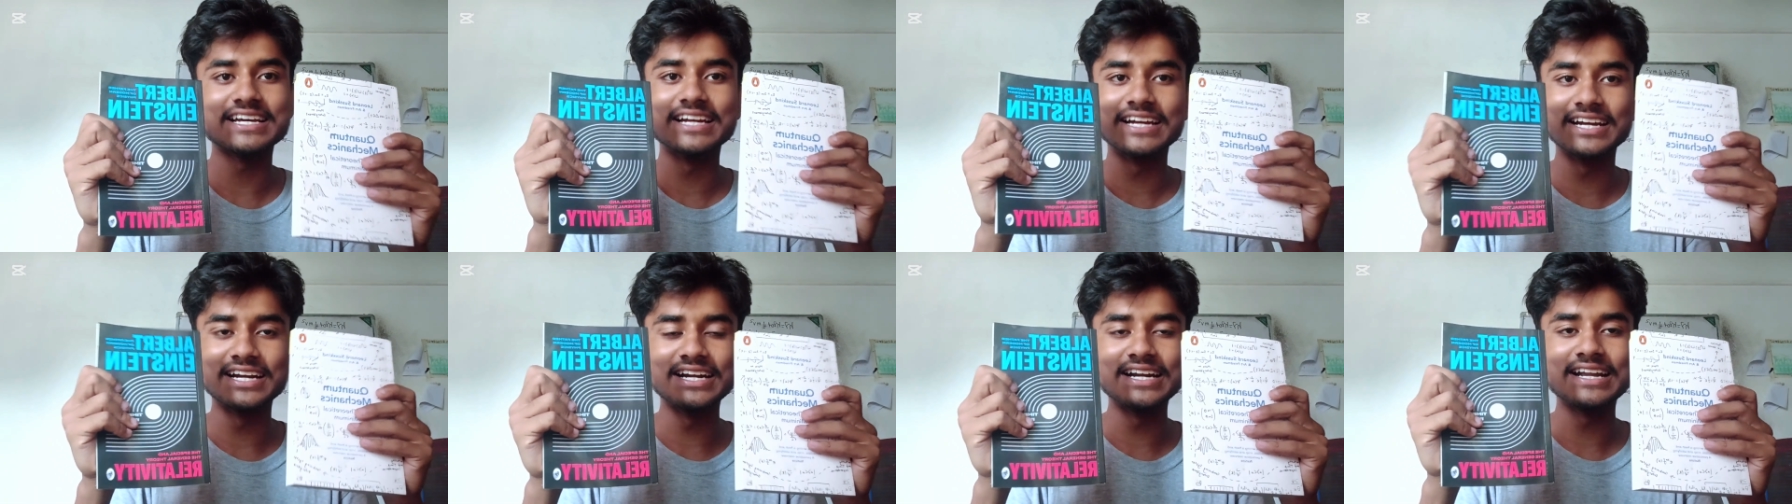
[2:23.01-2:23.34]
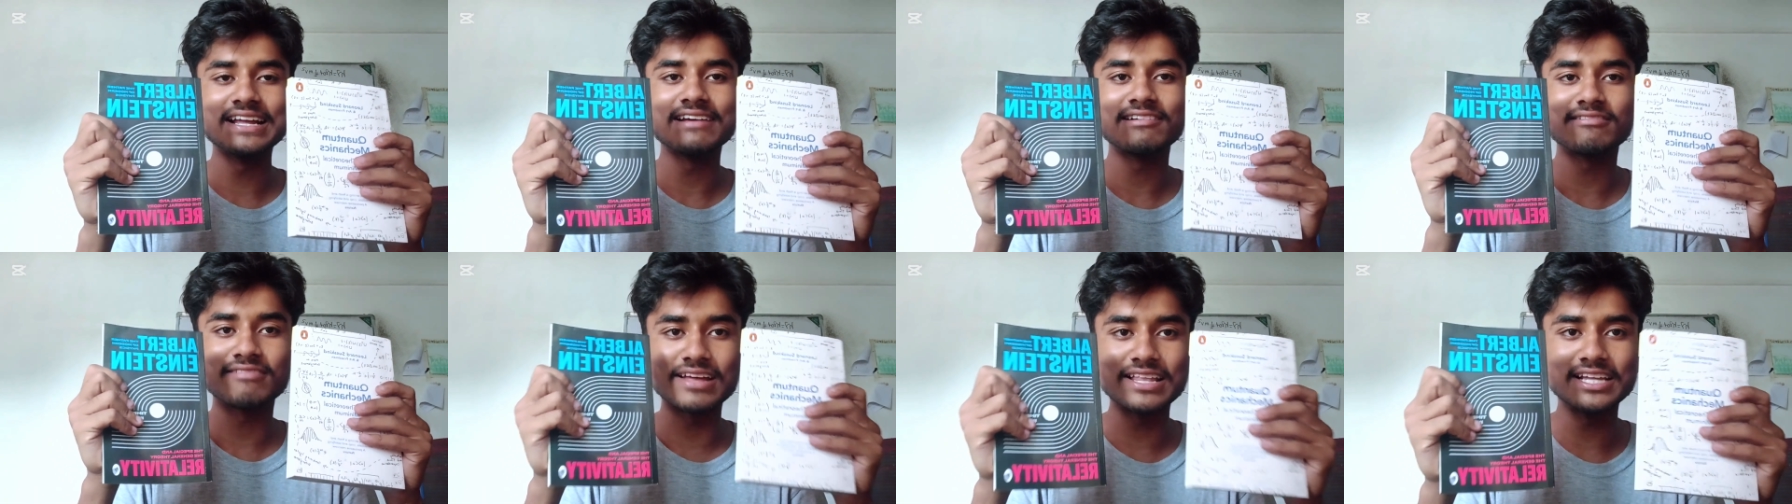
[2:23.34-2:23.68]

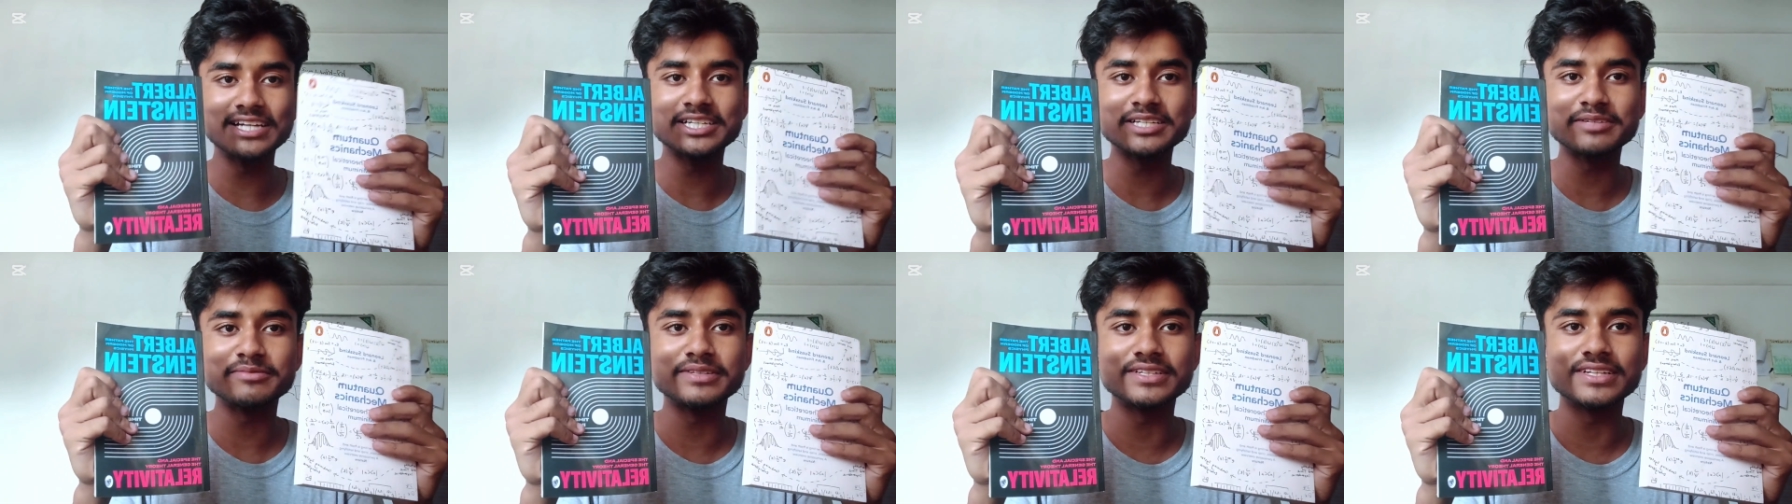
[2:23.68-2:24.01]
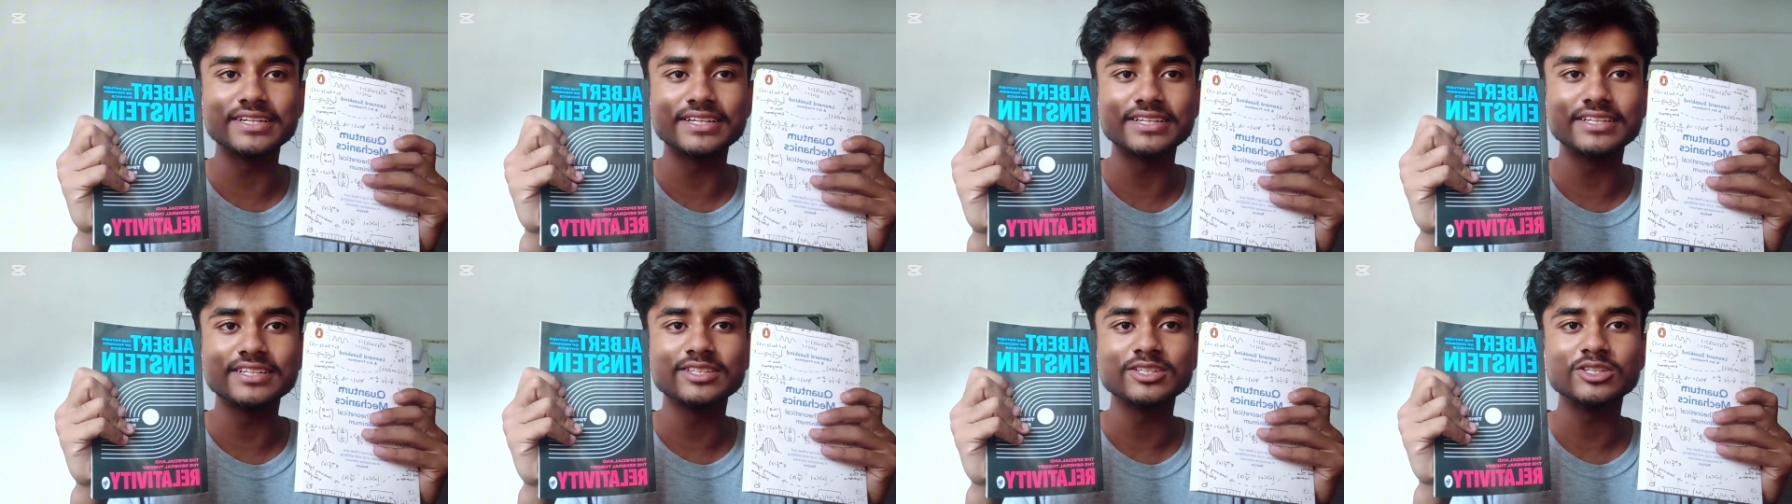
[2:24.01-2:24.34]
and
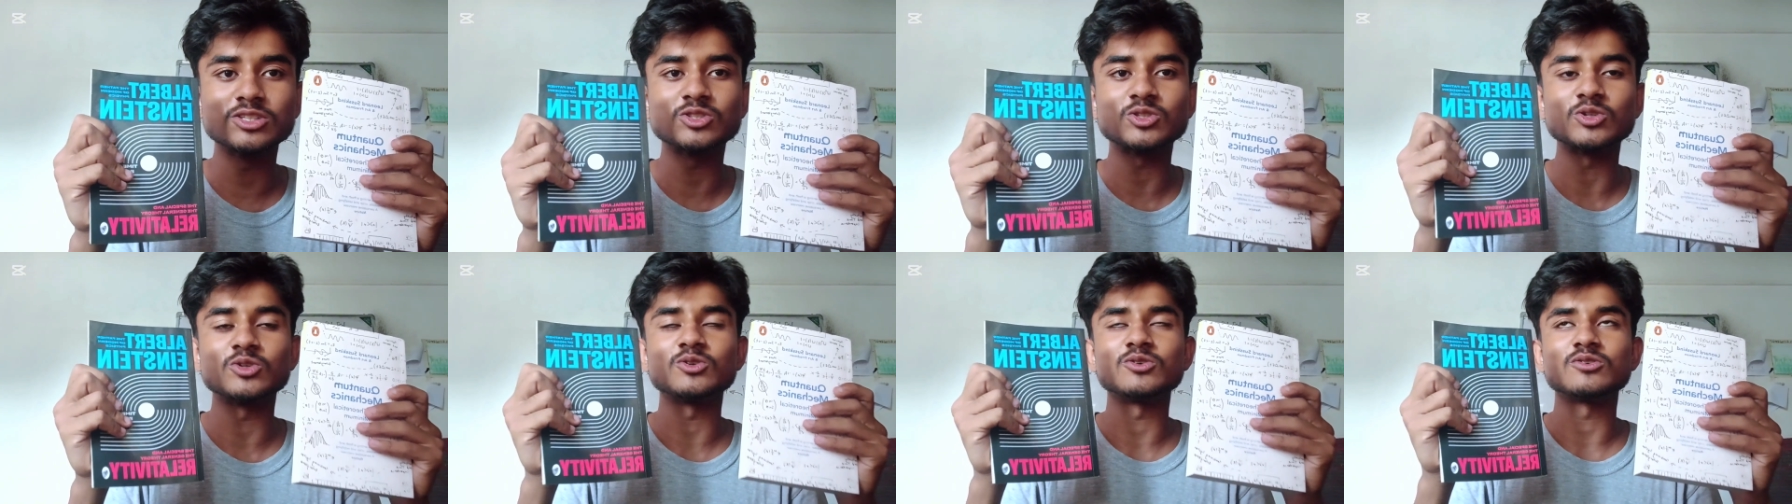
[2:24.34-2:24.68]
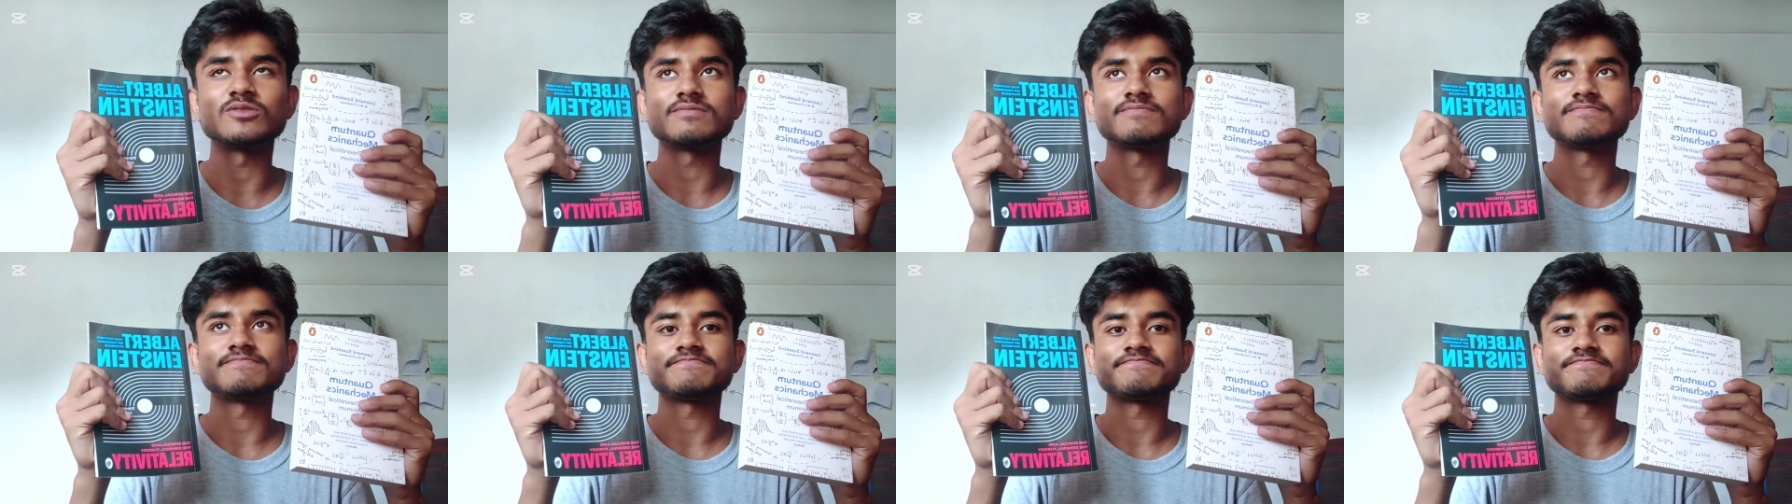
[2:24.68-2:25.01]
relativity.
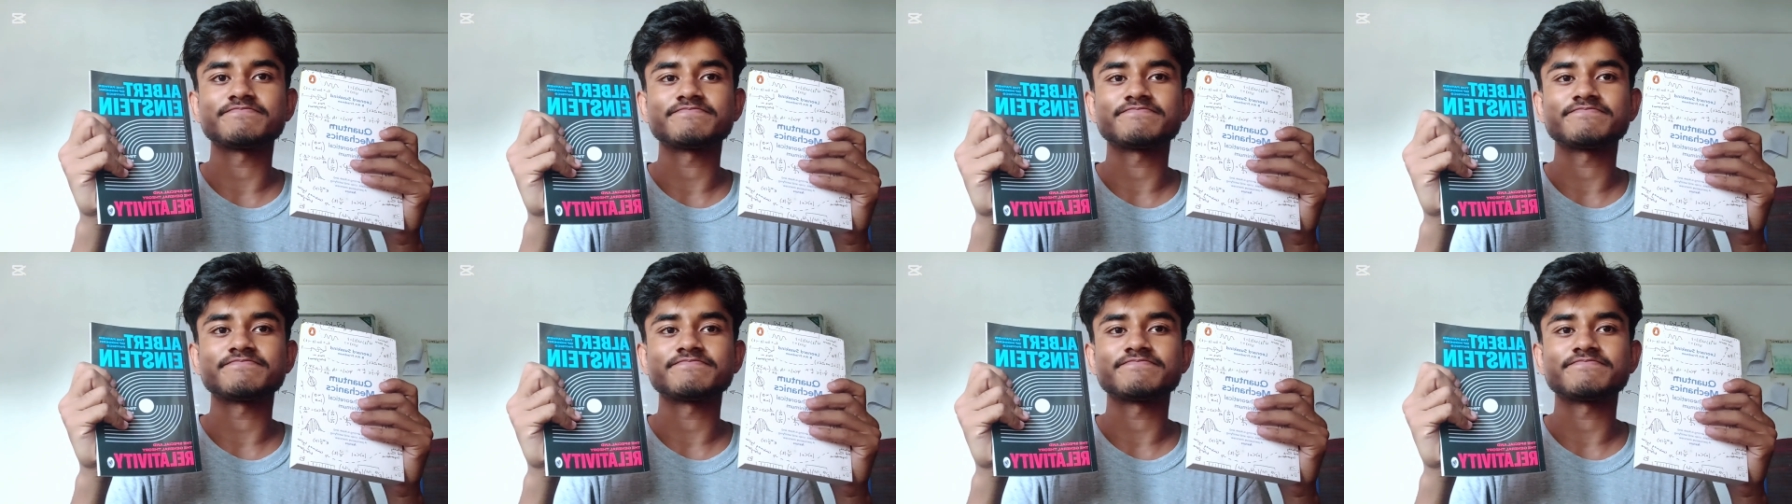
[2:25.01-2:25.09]
So